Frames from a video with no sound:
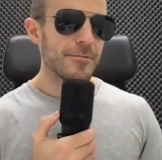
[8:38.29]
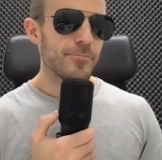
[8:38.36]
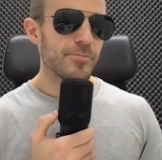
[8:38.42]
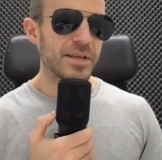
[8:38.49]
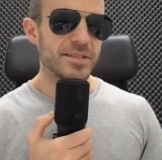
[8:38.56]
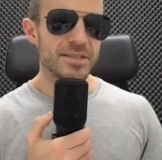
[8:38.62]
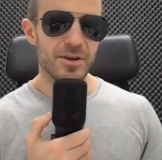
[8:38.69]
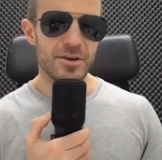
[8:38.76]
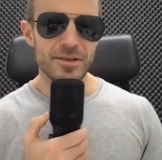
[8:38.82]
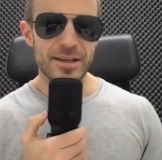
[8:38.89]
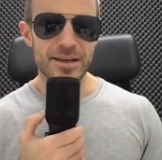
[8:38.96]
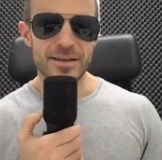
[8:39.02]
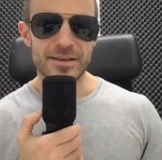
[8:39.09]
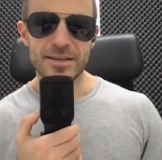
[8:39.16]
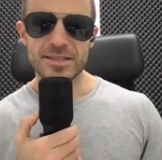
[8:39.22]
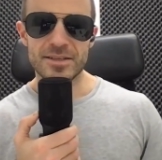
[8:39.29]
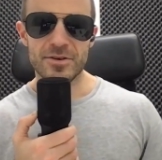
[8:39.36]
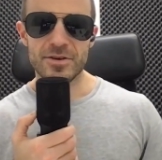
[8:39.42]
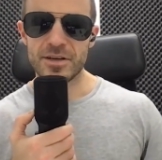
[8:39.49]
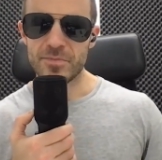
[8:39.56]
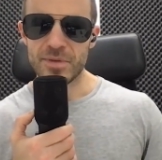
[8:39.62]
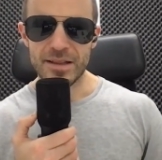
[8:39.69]
it's not like it's not
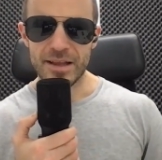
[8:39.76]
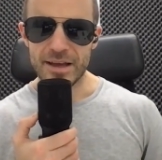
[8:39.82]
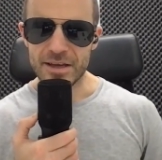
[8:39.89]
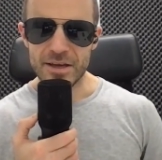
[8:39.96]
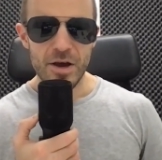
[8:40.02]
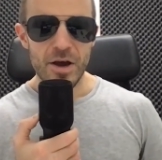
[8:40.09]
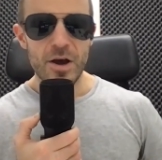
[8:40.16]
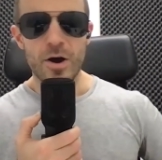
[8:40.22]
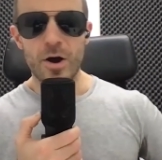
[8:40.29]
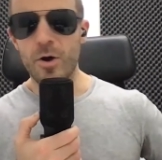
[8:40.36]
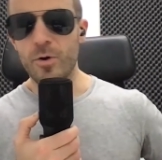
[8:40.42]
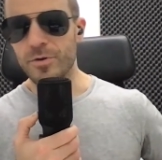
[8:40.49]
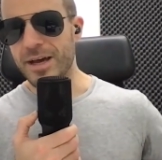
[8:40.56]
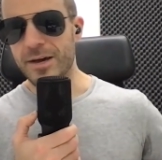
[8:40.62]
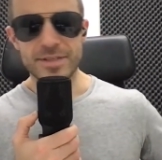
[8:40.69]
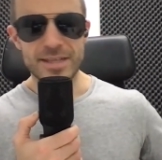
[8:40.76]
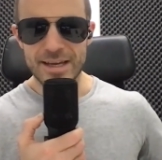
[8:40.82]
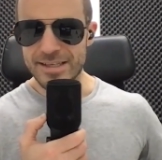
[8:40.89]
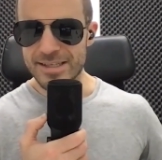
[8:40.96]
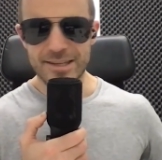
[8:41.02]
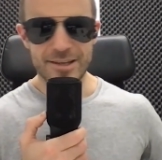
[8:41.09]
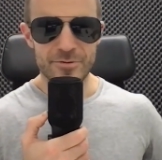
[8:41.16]
going to be like oh now
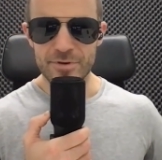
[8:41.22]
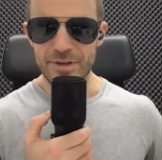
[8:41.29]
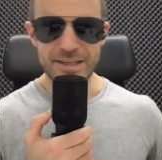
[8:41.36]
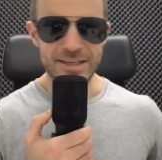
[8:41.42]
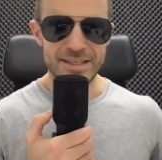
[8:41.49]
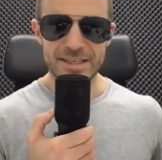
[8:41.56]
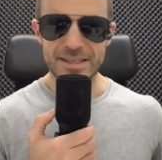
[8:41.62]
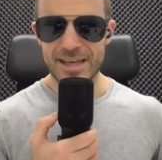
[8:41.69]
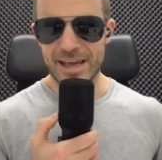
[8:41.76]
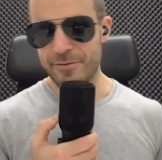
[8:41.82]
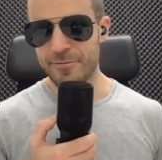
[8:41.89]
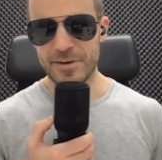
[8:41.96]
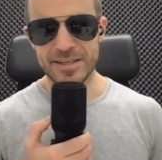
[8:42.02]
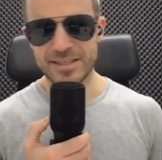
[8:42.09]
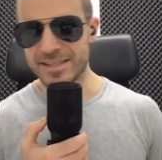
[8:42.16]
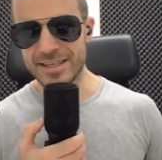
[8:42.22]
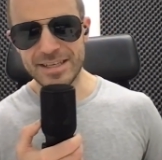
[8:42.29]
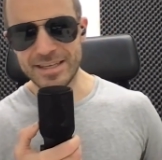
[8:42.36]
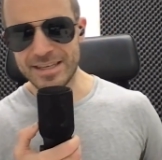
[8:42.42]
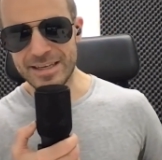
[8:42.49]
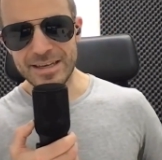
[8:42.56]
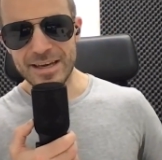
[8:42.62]
Tesla releases
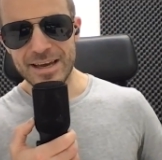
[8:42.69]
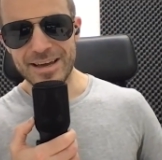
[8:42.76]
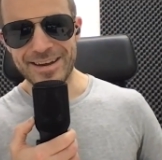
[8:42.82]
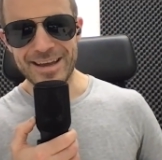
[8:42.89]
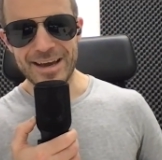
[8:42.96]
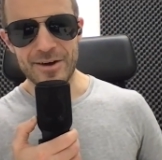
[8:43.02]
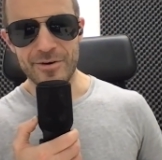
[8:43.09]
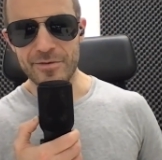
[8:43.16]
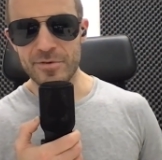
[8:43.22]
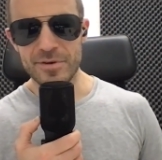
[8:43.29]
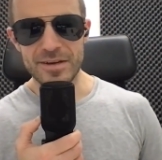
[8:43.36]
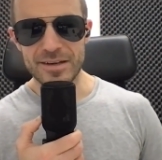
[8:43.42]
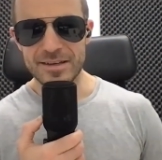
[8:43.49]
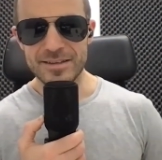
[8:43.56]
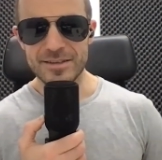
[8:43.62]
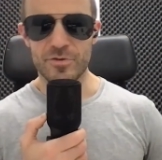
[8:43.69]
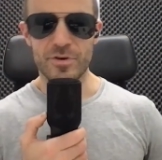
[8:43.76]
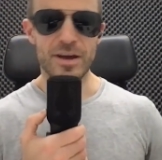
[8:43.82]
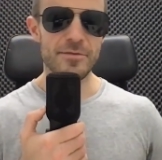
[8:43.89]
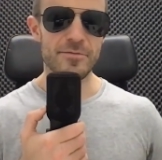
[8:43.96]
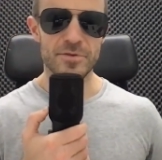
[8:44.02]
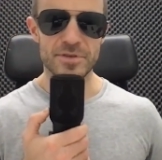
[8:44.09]
FSD and now every
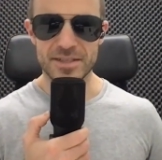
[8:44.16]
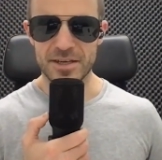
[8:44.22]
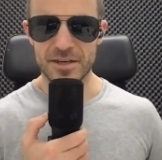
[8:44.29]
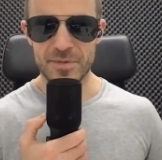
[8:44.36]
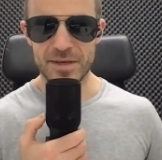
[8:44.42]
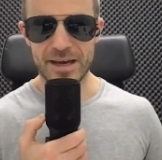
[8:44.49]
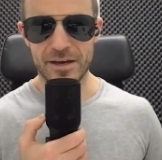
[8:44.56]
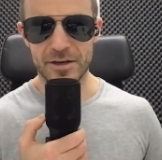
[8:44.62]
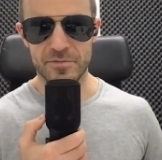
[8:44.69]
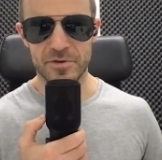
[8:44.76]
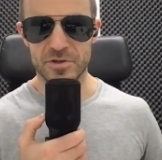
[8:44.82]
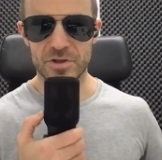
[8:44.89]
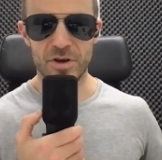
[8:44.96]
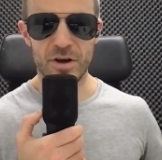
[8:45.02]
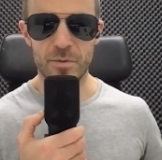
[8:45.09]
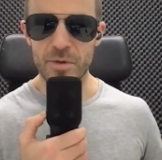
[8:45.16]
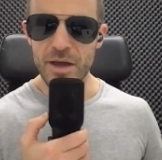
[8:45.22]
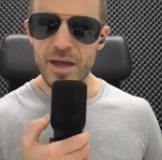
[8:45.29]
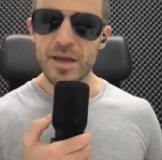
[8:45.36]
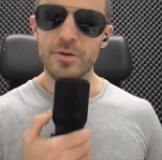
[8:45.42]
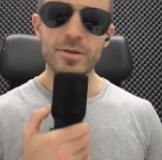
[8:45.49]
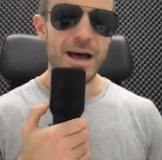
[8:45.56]
driver is going to be out of a job.
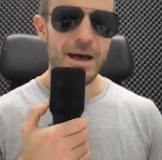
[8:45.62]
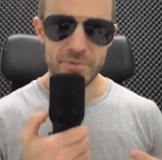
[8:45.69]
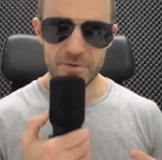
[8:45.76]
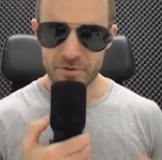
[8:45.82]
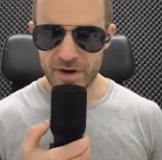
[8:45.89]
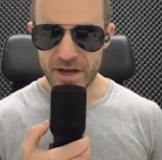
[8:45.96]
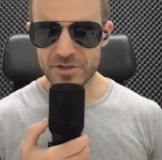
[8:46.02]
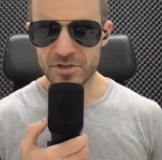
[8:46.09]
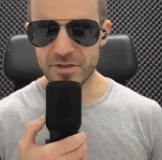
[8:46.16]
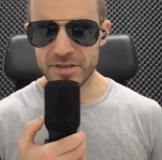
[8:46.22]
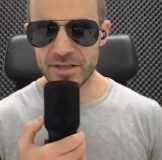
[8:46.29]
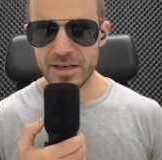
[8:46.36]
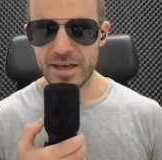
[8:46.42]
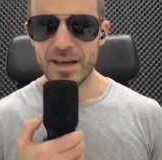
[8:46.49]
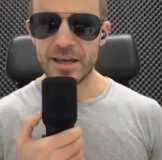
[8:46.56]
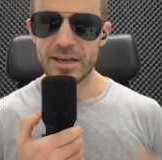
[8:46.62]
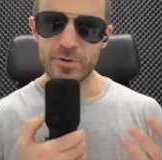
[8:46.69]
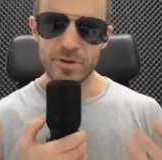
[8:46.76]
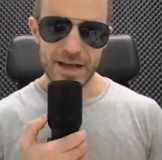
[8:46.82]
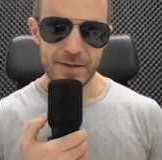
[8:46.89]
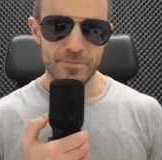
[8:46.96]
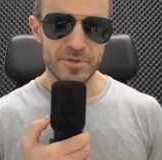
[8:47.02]
It will happen gradually, and it
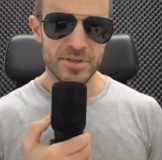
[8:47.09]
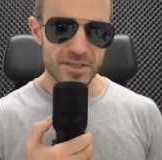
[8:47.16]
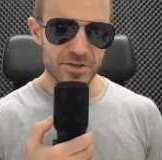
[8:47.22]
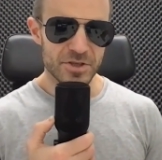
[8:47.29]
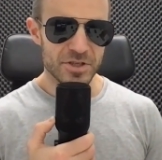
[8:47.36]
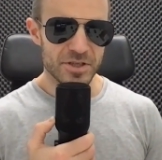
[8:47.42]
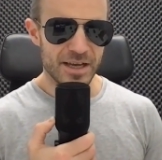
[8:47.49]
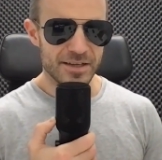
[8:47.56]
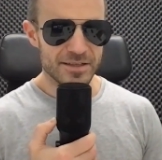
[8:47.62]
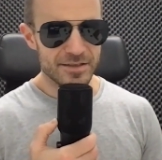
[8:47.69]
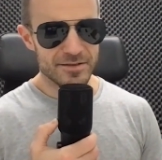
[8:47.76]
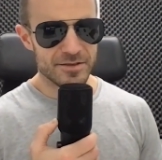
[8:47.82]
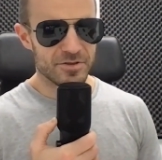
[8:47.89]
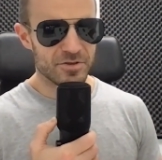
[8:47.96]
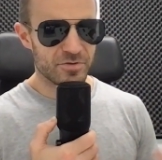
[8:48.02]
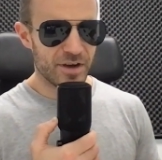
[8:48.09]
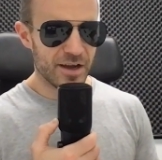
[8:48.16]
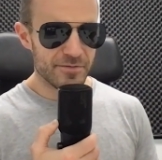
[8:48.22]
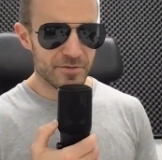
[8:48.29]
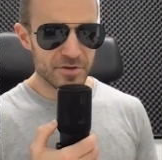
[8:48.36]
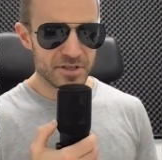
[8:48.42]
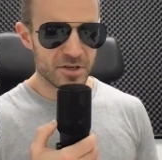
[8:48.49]
will happen such that the
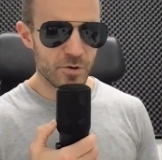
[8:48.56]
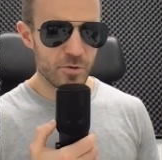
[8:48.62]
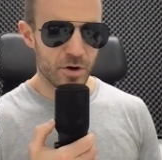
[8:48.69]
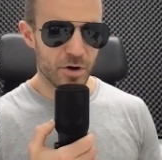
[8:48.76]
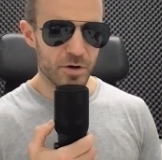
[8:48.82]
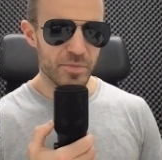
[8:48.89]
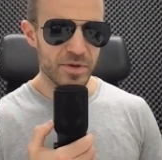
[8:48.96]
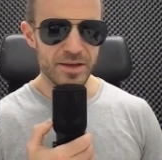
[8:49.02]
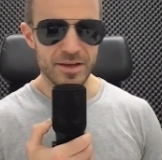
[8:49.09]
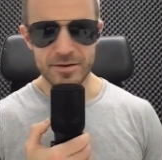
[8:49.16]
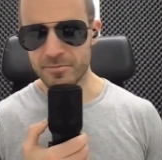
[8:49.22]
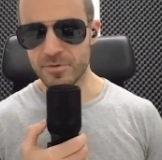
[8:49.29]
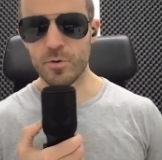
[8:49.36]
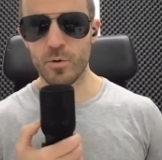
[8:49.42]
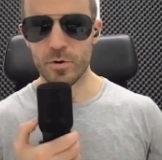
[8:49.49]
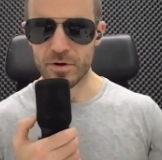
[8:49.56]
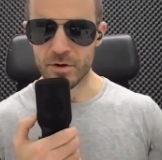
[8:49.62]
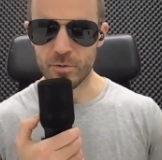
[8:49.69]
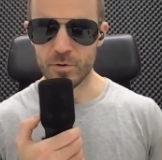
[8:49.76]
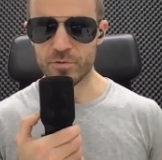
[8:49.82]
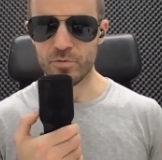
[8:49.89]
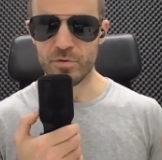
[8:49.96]
drivers who are being quote
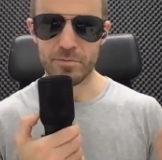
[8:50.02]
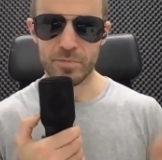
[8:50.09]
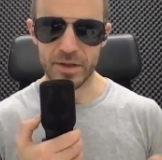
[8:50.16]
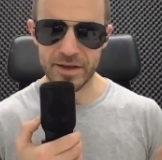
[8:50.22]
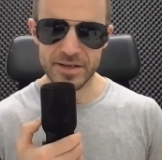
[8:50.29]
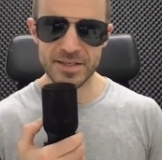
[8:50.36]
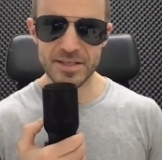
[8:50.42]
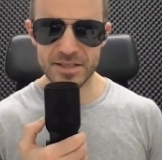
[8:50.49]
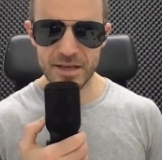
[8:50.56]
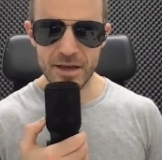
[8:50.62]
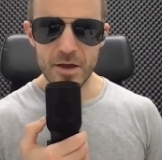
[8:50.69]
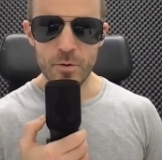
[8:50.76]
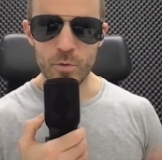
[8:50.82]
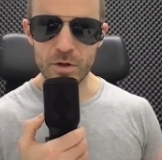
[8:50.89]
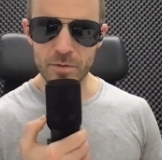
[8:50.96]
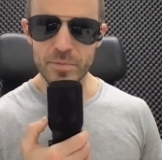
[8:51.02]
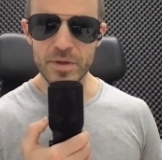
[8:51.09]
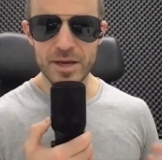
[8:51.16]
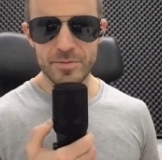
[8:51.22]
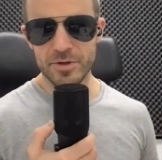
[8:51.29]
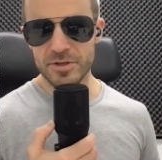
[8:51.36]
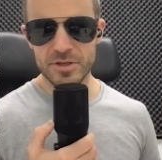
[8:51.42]
unquote replaced will
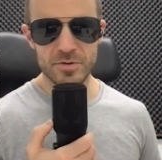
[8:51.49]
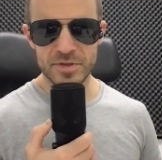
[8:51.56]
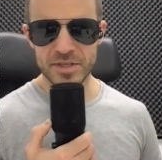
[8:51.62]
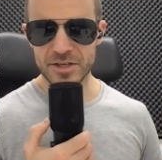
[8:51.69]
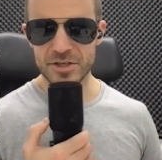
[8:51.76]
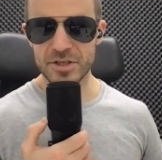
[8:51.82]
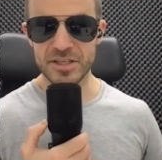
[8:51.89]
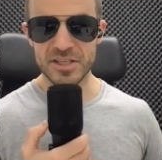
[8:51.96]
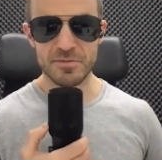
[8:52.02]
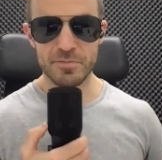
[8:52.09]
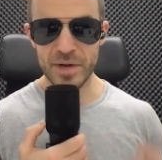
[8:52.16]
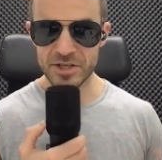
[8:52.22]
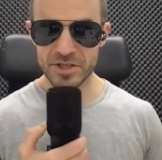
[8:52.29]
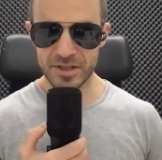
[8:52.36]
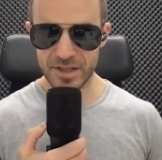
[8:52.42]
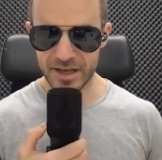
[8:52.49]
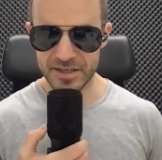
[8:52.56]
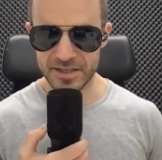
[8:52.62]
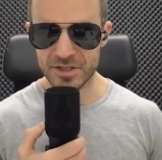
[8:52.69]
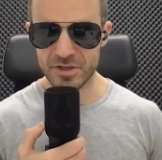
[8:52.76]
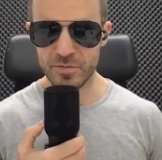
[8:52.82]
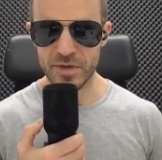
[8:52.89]
be able to essentially
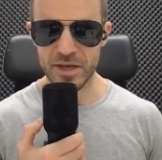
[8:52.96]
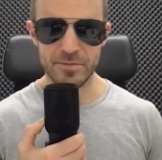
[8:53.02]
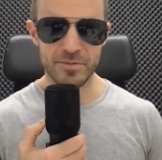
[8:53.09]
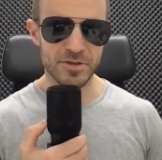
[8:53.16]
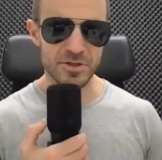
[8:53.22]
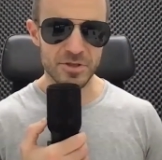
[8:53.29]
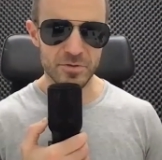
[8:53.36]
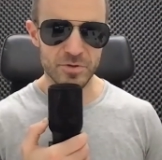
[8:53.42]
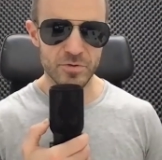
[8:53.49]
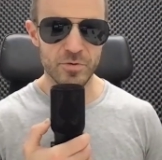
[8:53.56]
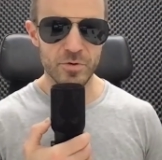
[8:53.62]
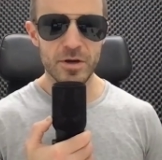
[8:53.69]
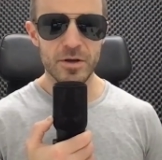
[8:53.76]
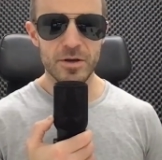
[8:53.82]
specialize to be able to do